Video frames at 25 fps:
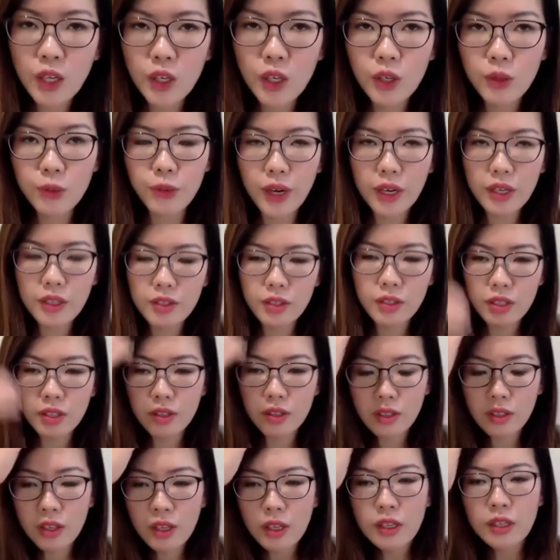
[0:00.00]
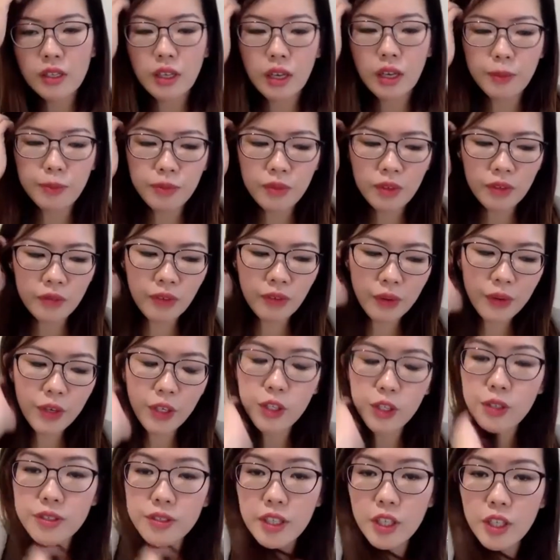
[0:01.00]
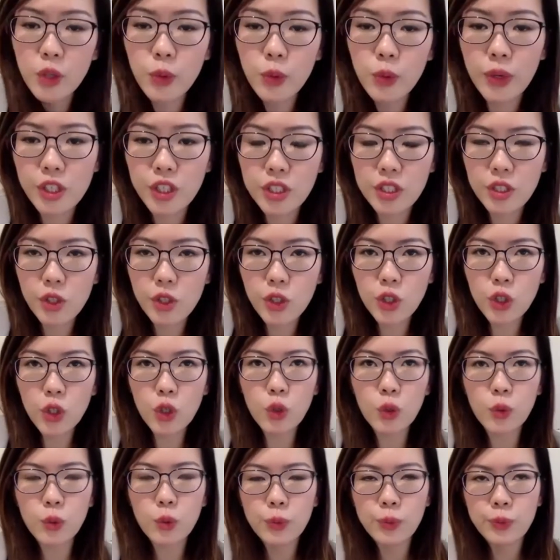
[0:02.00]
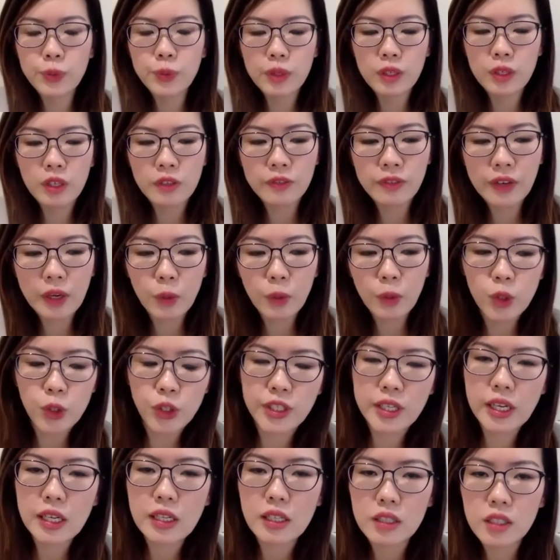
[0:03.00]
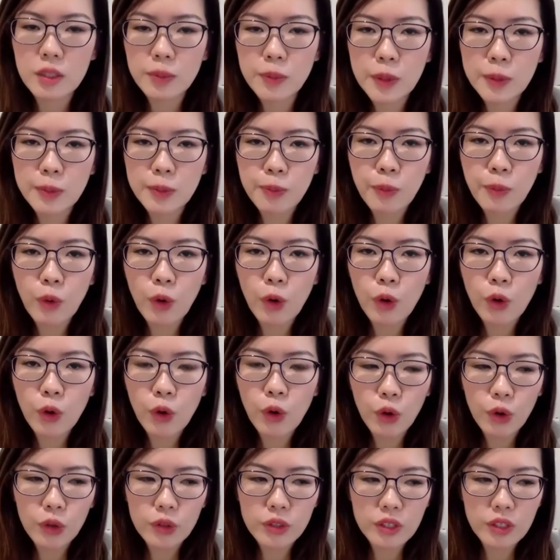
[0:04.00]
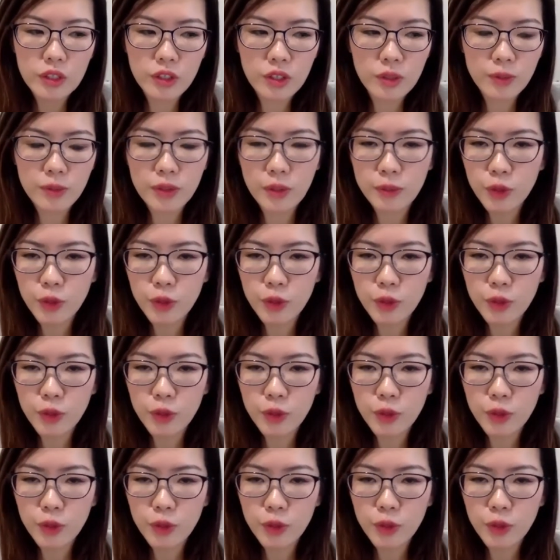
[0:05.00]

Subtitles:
Right. Yeah, a very interesting question. So if I were to share a little bit more in terms of